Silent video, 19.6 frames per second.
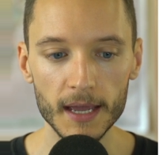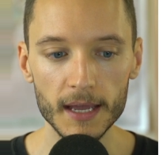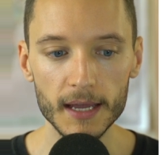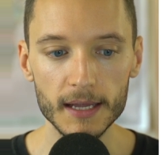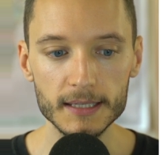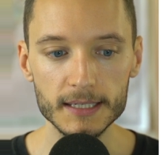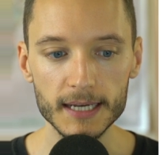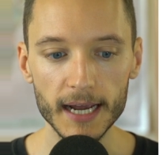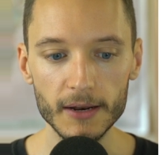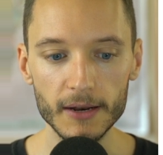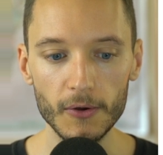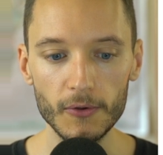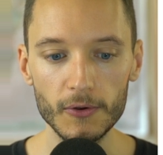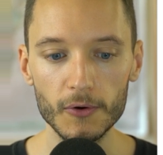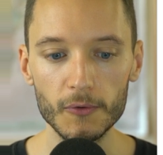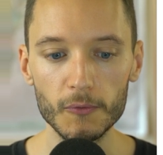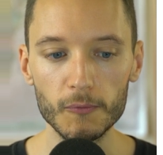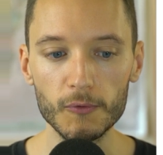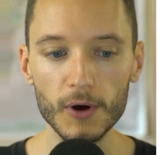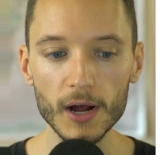titled,
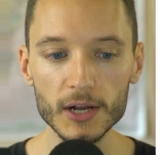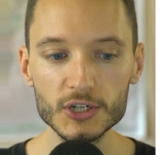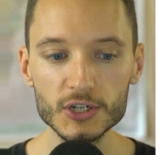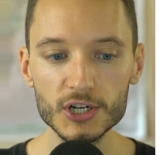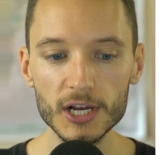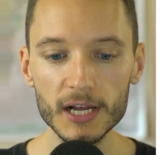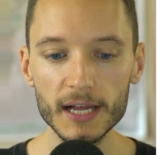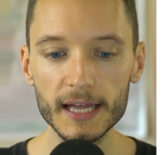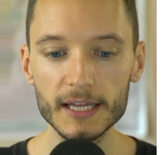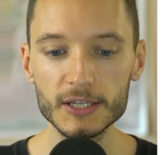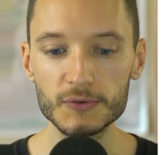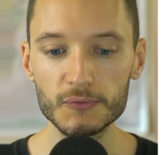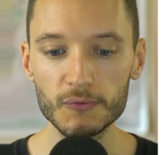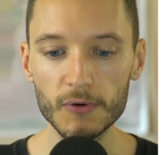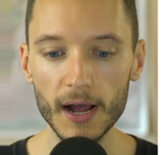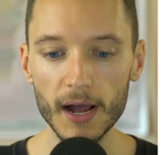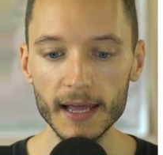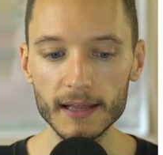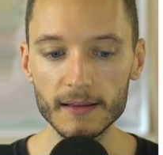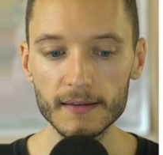"Russia is
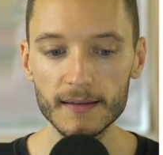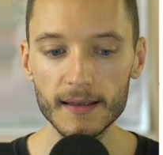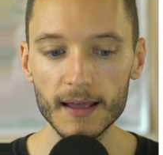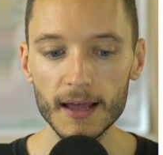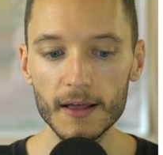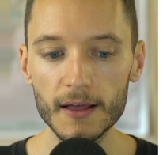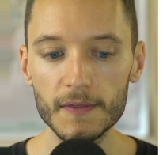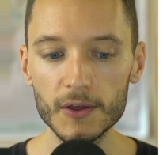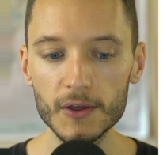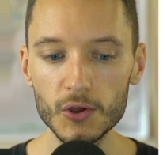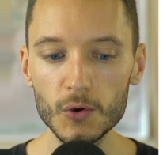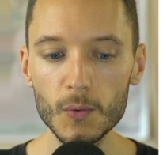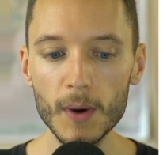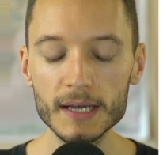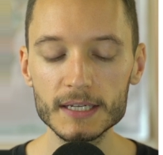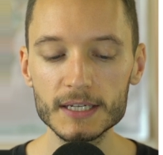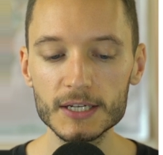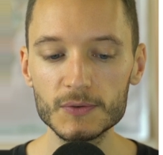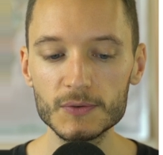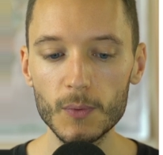Right. The
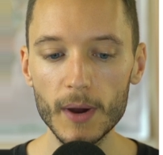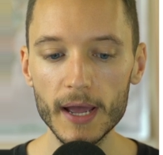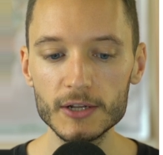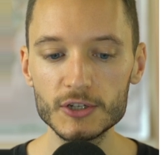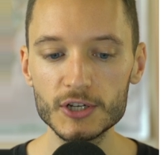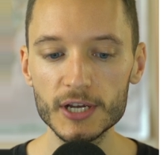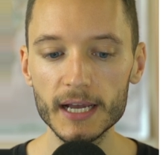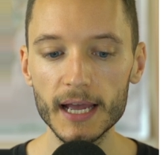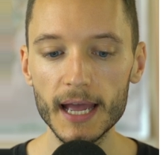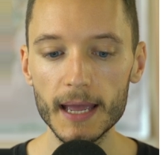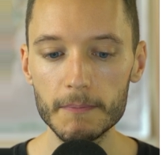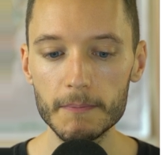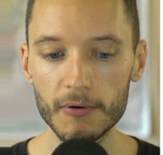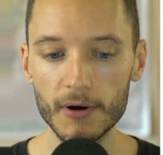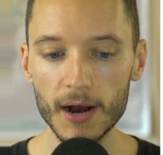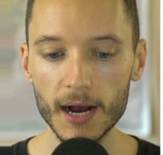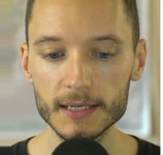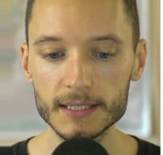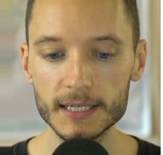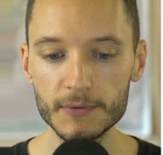U.S. is Waging a
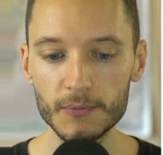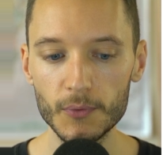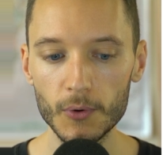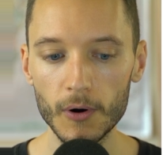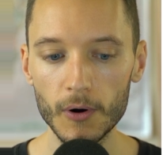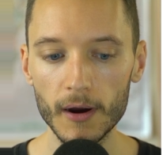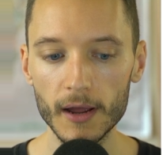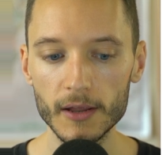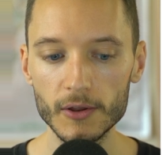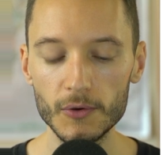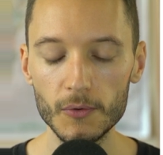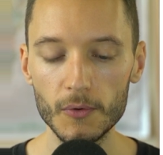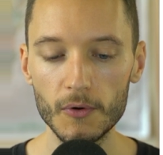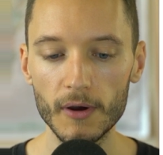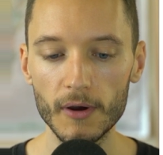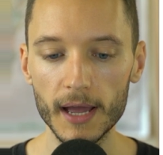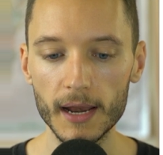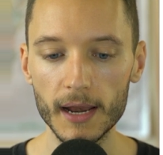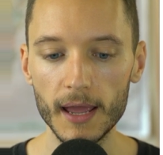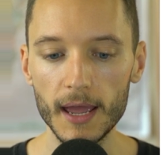Proxy War in
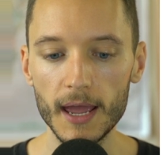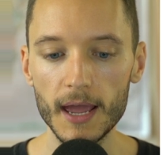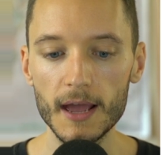Ukraine."